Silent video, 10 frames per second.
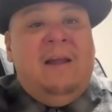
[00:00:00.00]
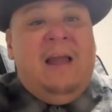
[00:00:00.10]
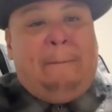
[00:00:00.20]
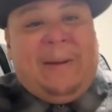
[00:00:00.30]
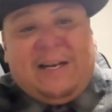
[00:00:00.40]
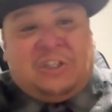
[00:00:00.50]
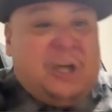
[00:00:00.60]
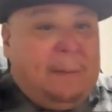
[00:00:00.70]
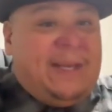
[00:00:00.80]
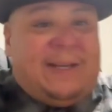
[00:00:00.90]
And being a
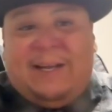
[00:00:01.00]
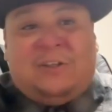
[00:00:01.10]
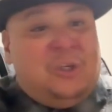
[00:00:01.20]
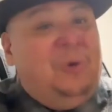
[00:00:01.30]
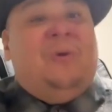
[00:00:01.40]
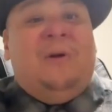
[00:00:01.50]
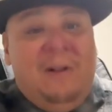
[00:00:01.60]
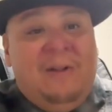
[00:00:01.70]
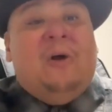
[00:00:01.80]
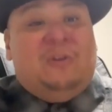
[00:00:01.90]
chubby kid too,
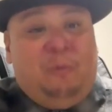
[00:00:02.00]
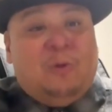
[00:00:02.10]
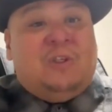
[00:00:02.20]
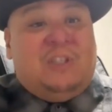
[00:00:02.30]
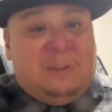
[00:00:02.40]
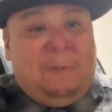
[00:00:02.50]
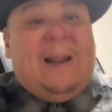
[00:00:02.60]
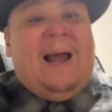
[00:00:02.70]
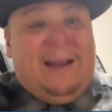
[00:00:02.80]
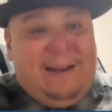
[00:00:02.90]
those fools would just be
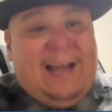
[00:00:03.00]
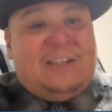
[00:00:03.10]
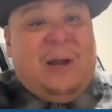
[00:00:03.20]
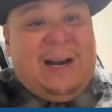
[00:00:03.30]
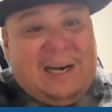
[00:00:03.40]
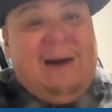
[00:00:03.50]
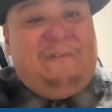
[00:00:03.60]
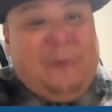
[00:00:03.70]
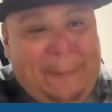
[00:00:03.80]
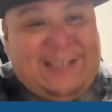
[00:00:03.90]
like try to
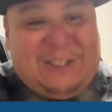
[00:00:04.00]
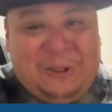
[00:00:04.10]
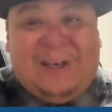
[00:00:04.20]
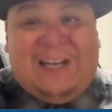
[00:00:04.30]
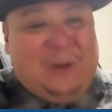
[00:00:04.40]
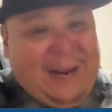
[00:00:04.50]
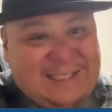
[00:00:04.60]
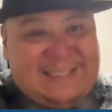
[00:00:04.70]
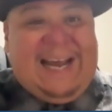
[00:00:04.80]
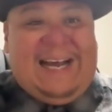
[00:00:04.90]
comfort me too and try to
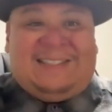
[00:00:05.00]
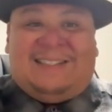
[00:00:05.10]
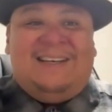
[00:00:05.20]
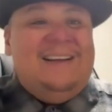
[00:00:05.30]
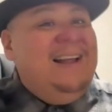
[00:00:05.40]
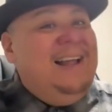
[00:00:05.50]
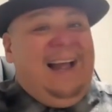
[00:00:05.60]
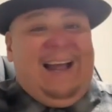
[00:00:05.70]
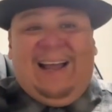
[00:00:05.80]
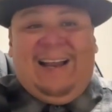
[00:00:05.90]
test.
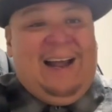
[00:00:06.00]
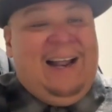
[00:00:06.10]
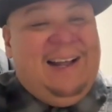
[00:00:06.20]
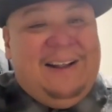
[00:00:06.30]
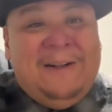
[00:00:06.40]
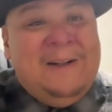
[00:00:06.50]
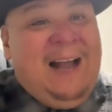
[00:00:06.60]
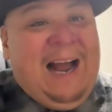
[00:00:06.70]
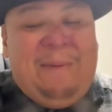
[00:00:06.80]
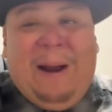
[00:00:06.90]
And
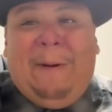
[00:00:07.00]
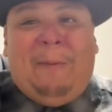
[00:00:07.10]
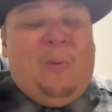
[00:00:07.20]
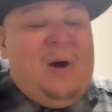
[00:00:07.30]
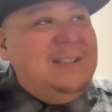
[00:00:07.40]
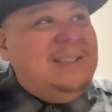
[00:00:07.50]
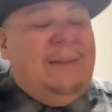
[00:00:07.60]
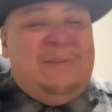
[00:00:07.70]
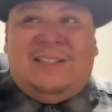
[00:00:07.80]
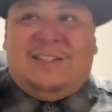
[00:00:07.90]
I remember one
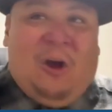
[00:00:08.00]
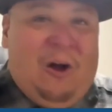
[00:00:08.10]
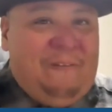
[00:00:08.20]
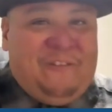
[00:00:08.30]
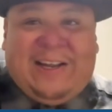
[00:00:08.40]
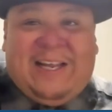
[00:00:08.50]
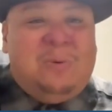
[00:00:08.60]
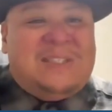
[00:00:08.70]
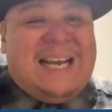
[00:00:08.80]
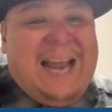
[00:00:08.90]
time this tall, like he
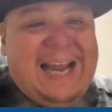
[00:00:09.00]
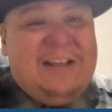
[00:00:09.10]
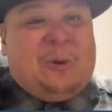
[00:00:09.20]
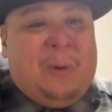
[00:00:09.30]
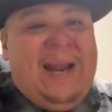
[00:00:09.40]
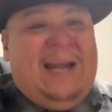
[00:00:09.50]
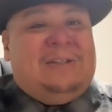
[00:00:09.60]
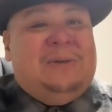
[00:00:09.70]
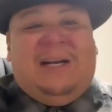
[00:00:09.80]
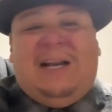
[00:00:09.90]
was in eighth grade,
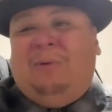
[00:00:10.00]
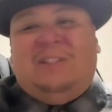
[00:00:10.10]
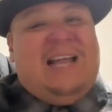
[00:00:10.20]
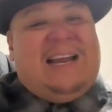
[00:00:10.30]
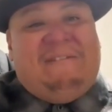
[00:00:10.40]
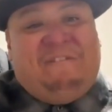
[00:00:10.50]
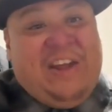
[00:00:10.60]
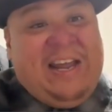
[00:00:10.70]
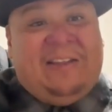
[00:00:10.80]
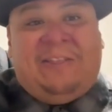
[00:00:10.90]
dude, and I was like in
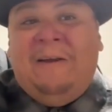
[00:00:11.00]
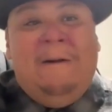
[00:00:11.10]
fifth.